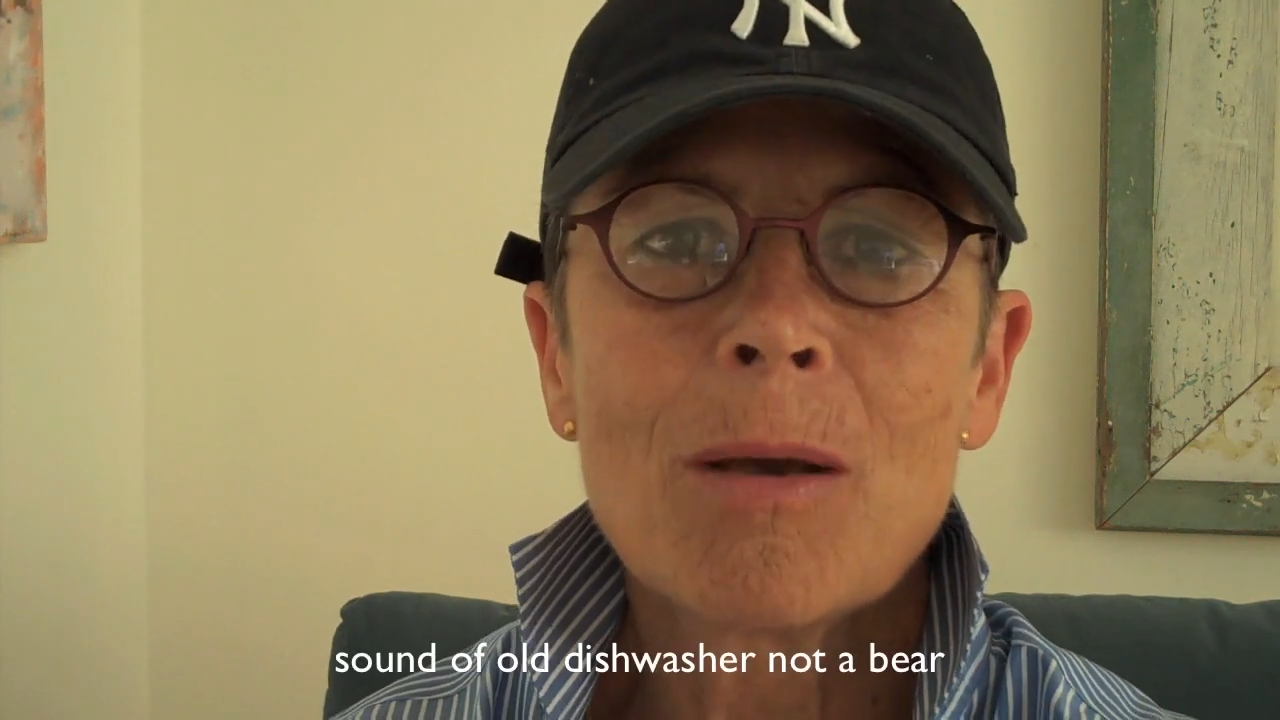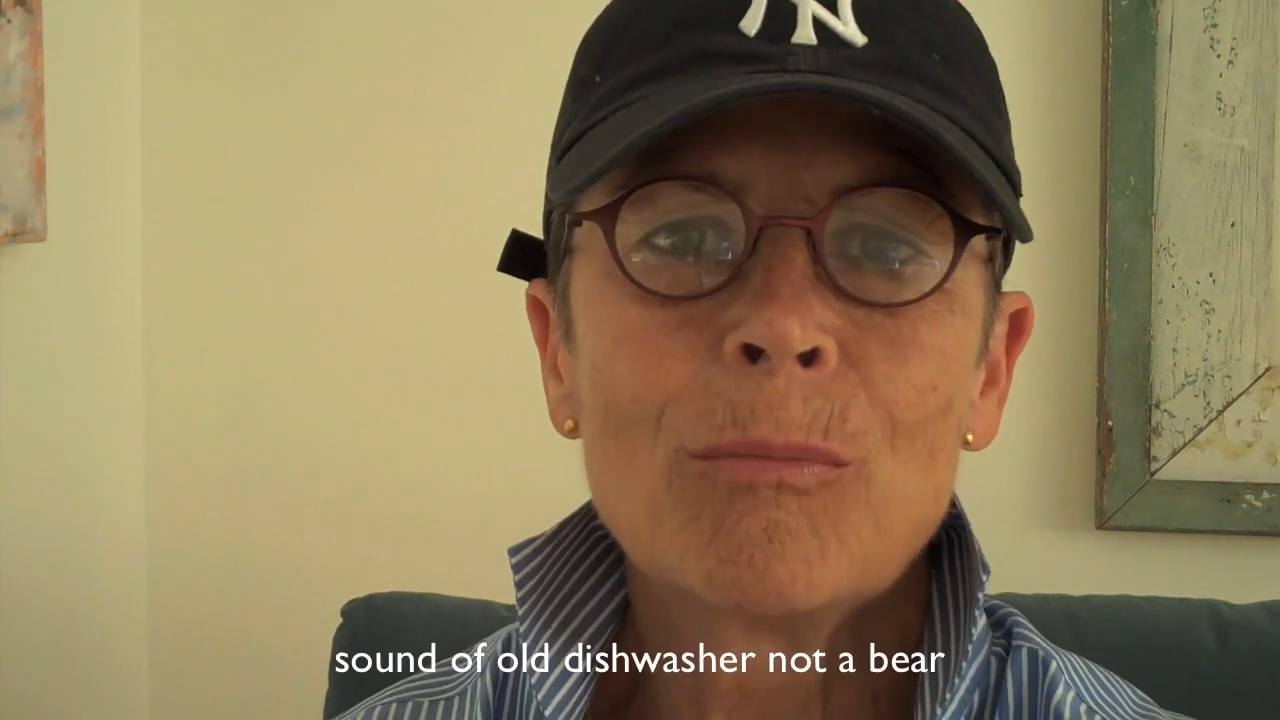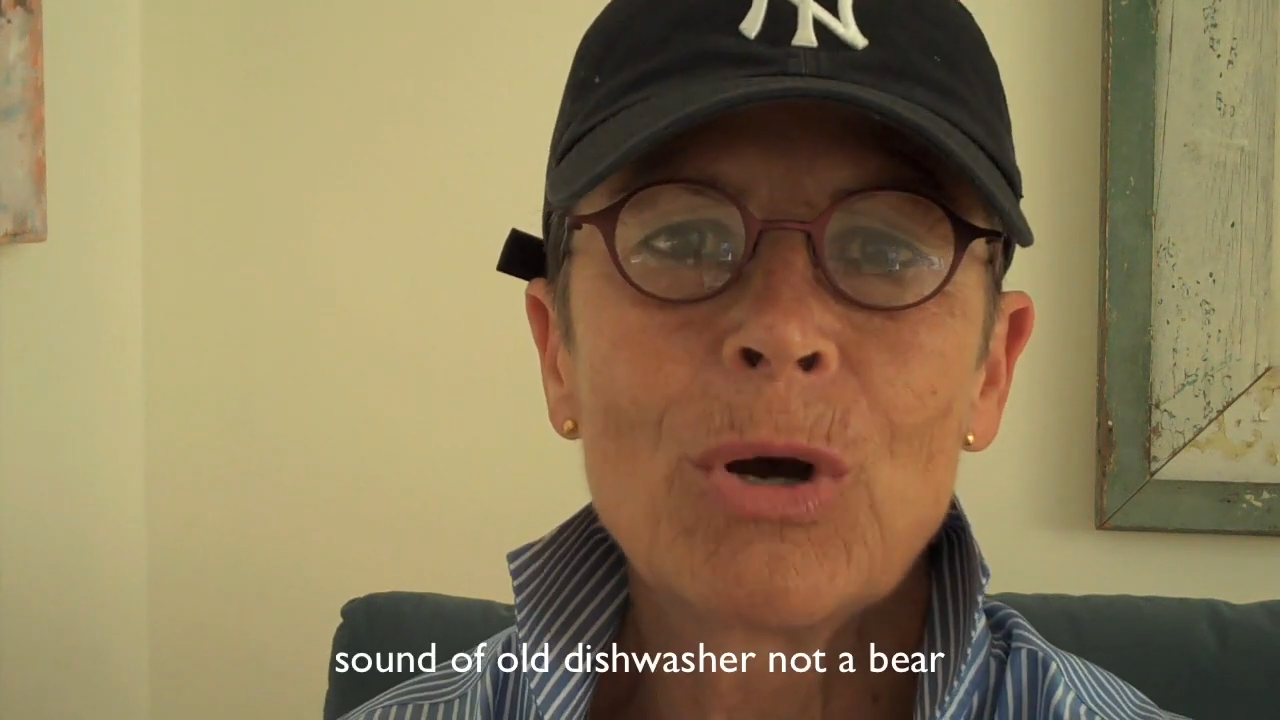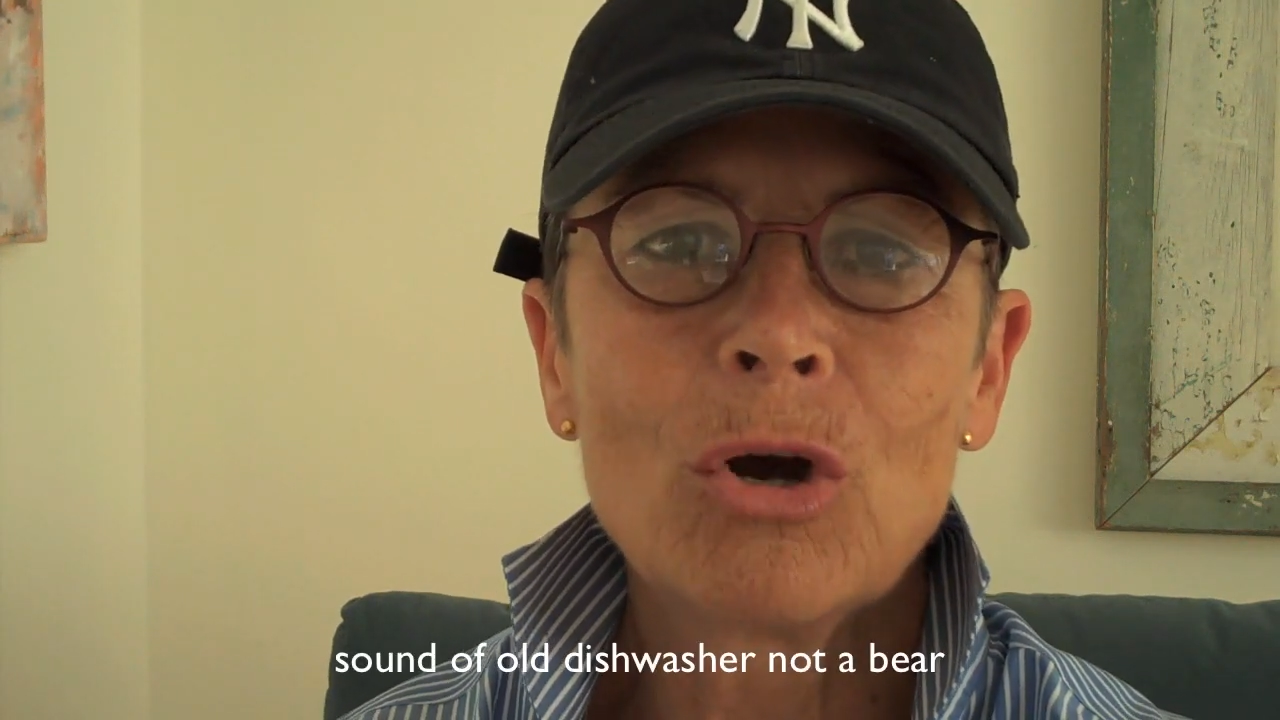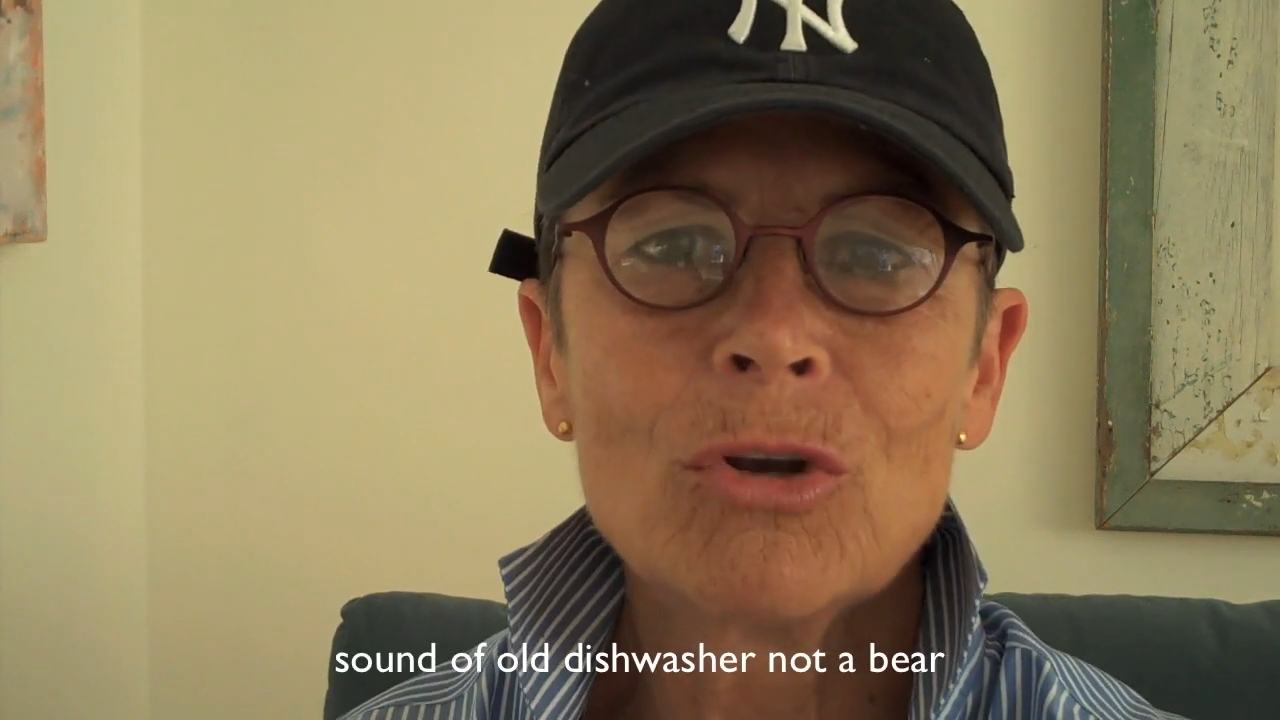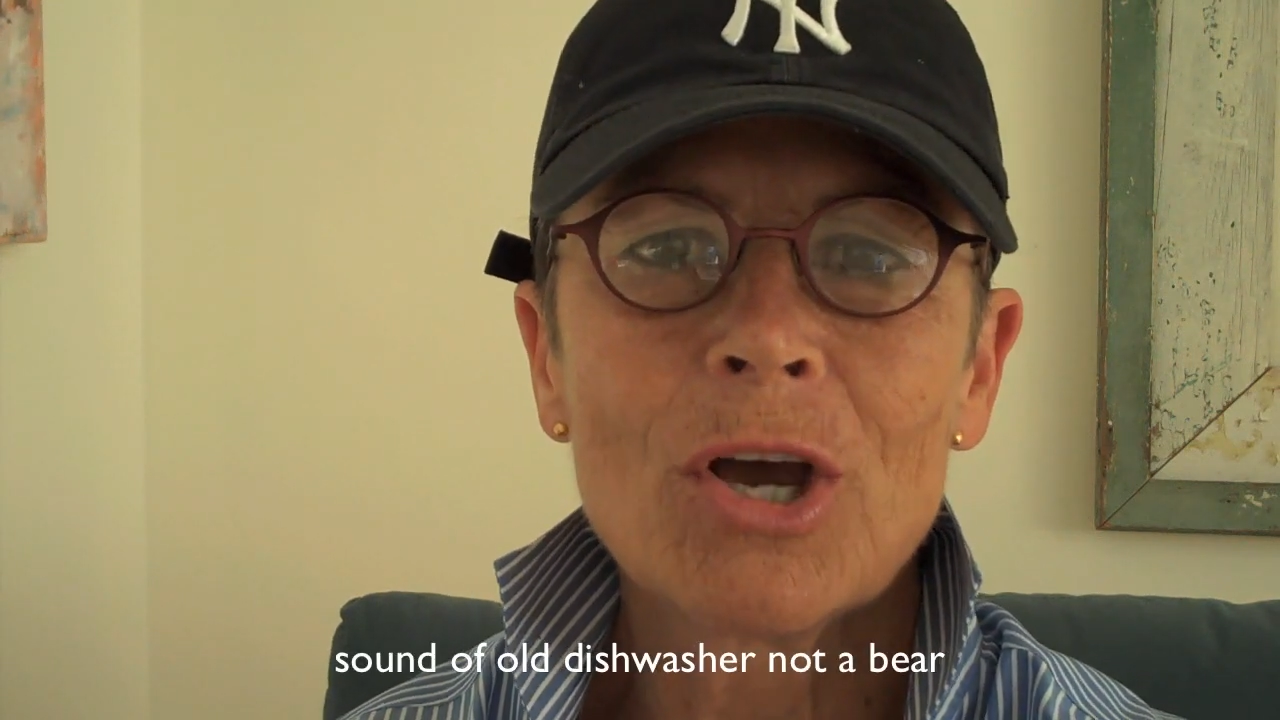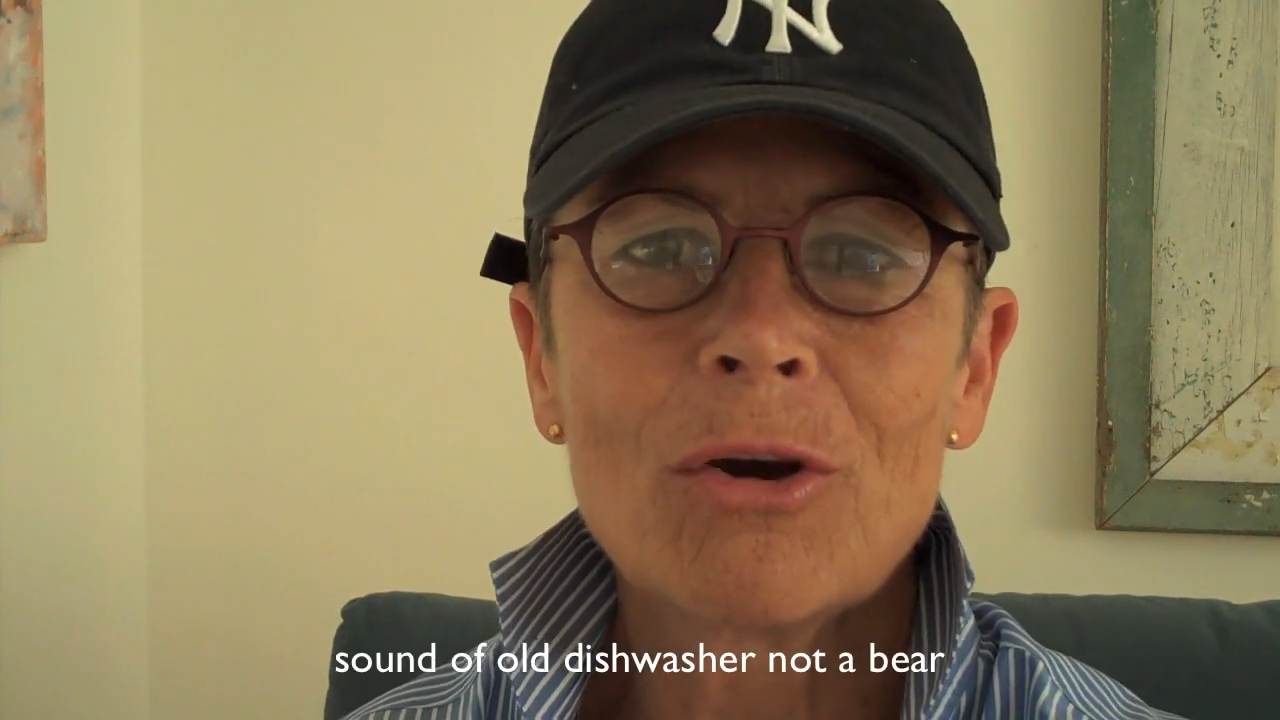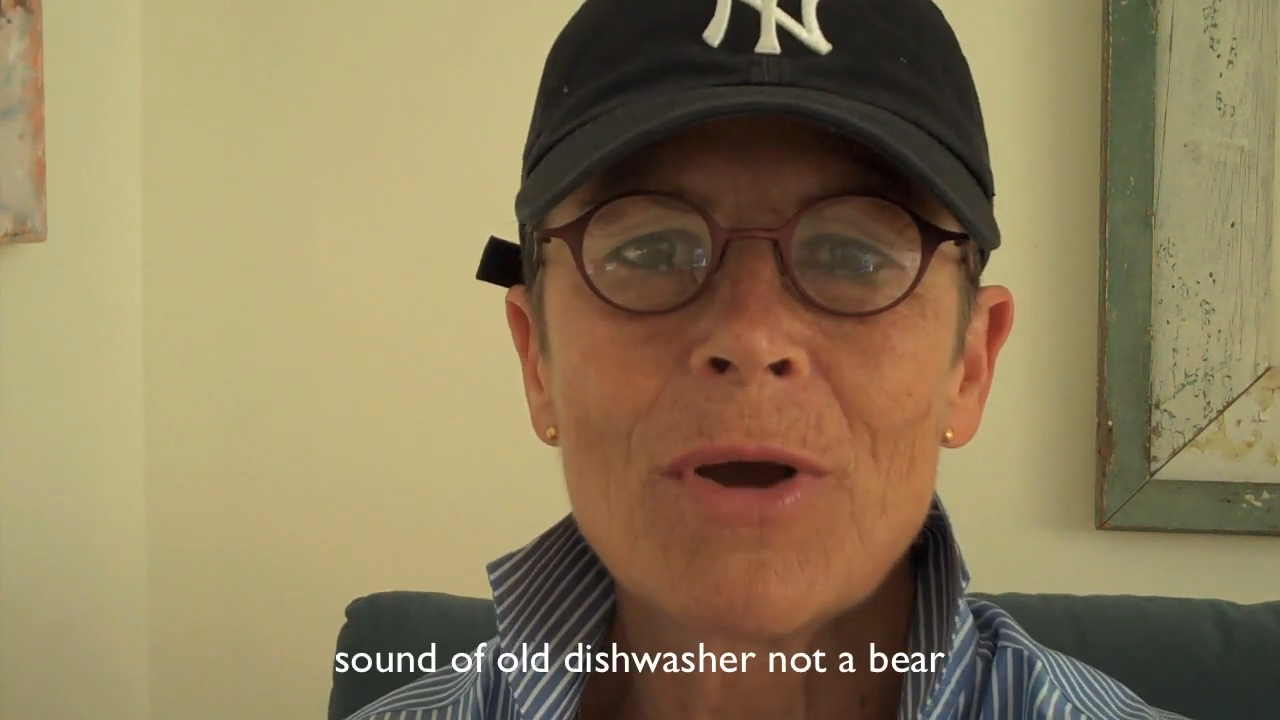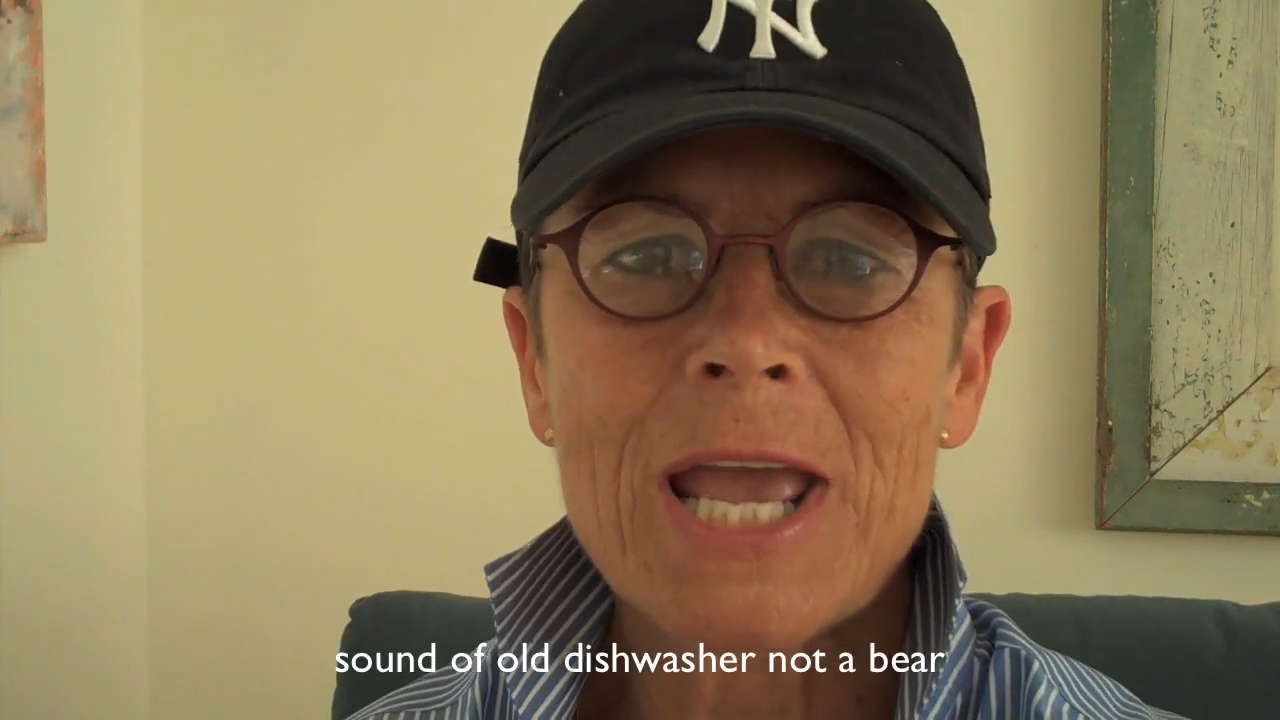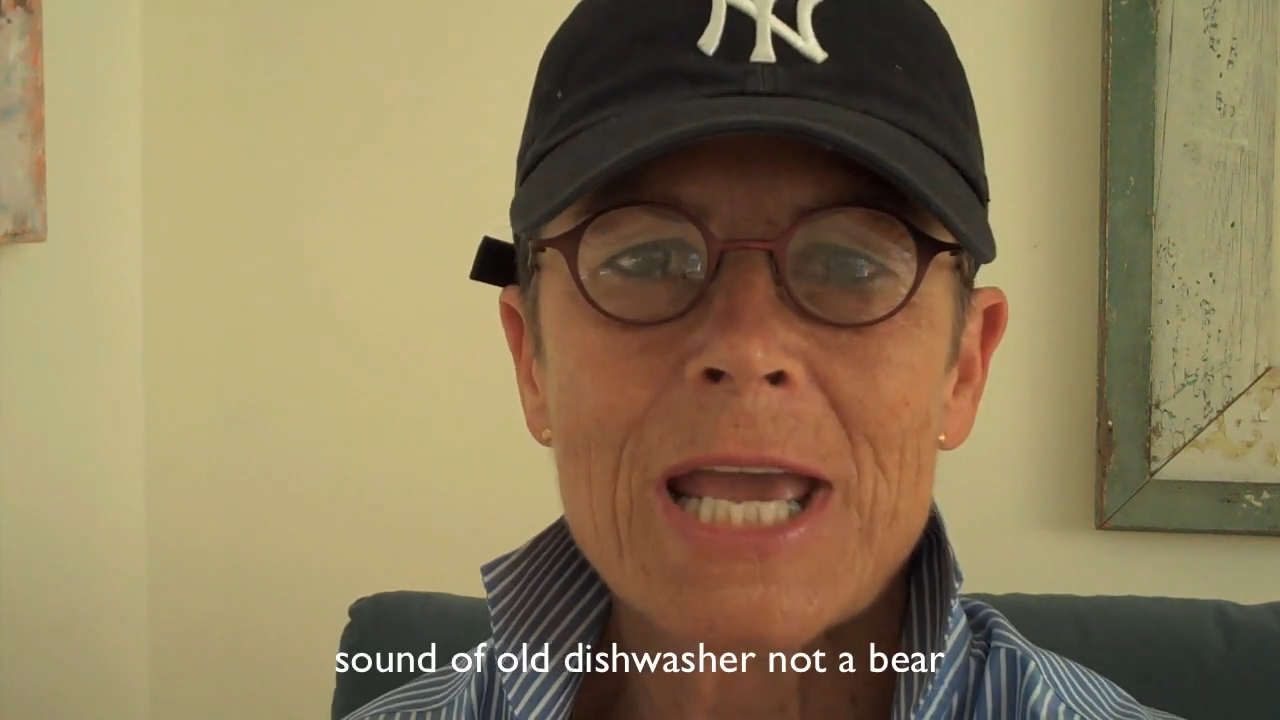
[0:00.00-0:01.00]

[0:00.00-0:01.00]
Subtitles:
Bono